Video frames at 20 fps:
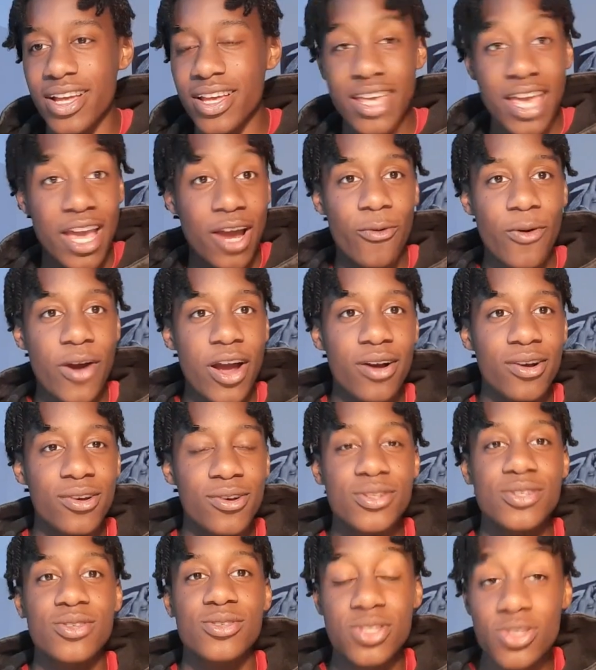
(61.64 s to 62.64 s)
get around
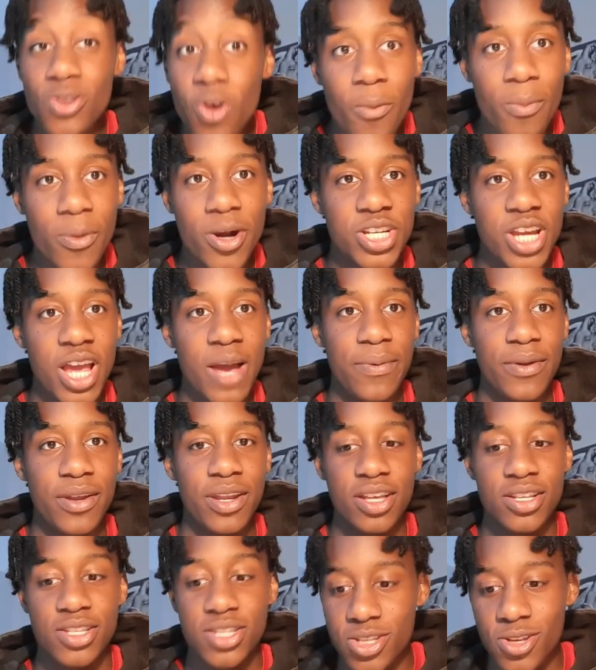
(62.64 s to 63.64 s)
because there's so much happening,
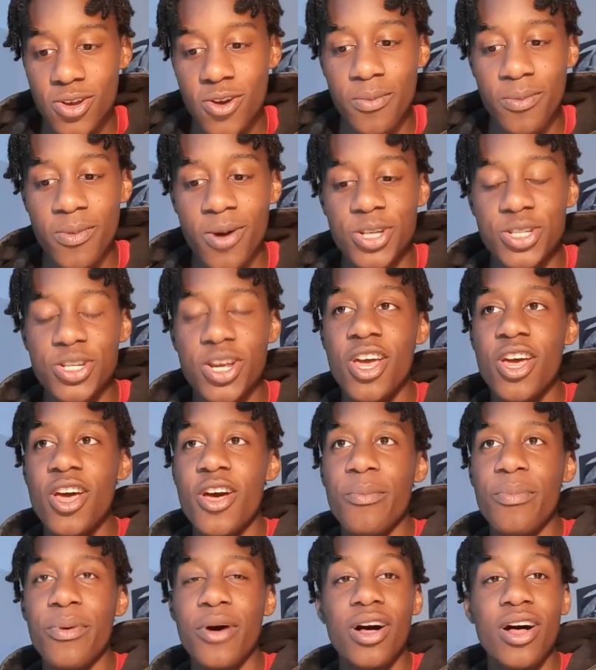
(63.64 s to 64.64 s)
so much.
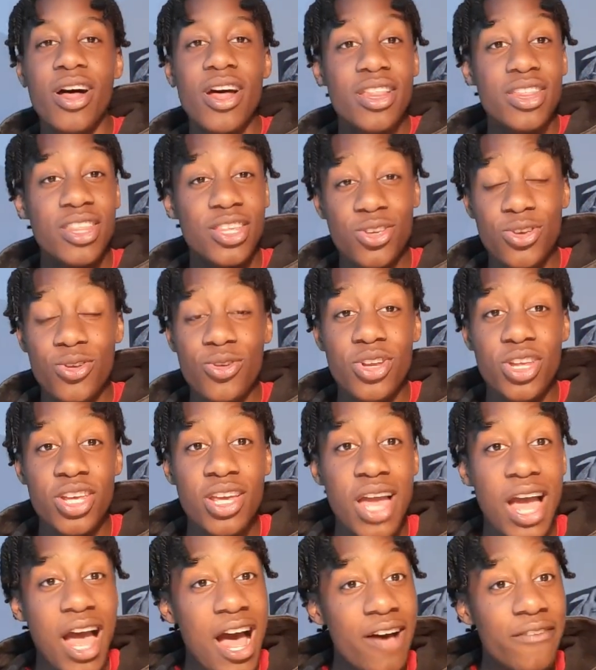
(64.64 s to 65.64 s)
But the uni
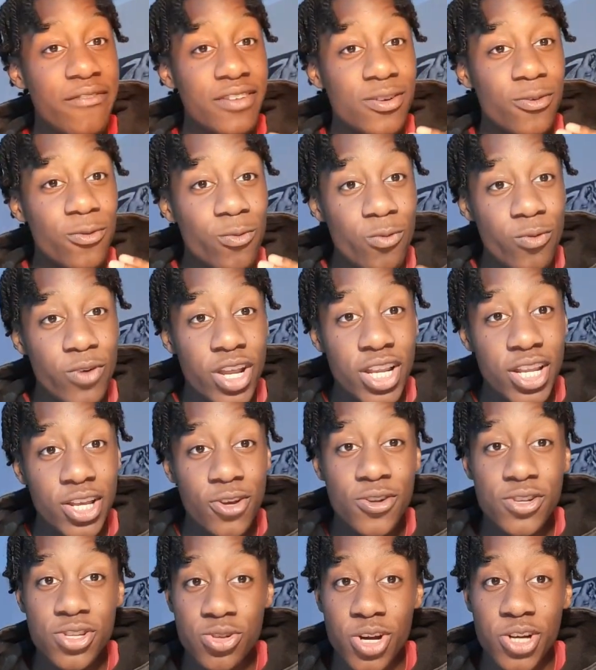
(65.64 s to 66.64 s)
have a really
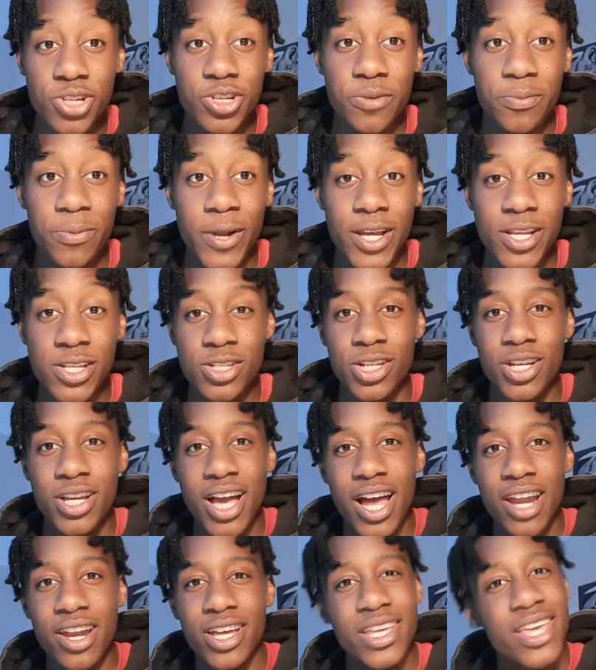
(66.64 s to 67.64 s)
good structure in place to
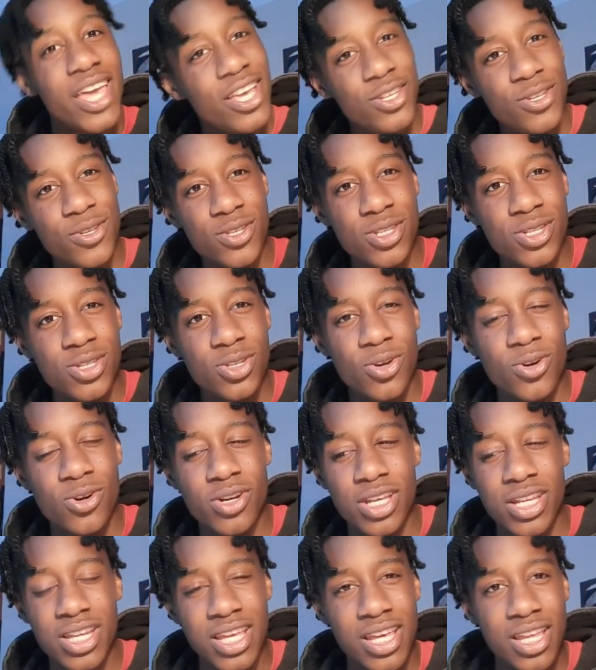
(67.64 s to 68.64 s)
kind of get you
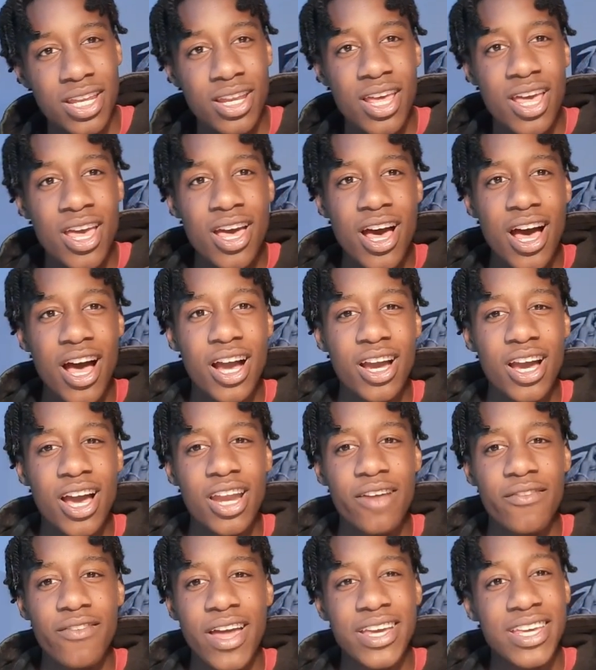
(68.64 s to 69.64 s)
sorted in and kind
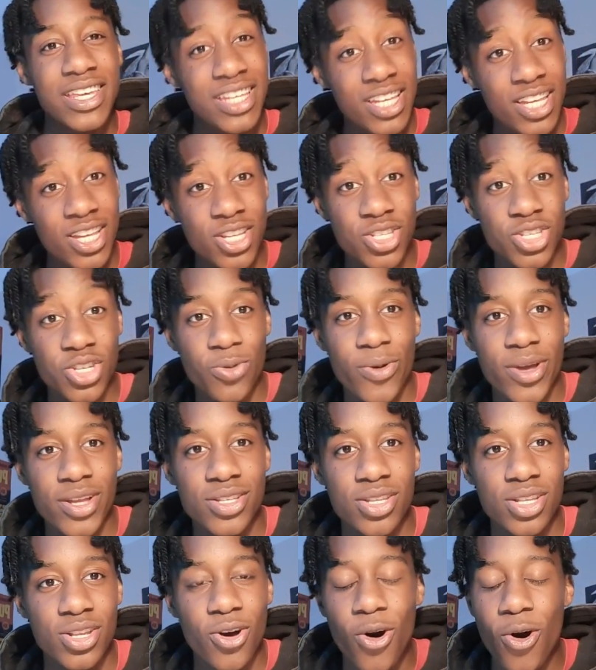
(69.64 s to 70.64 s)
of like ease you
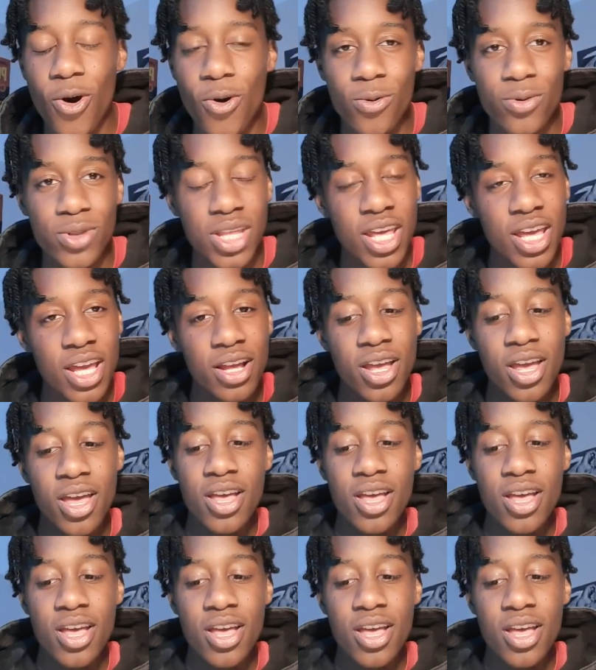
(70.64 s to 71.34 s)
into the whole thing.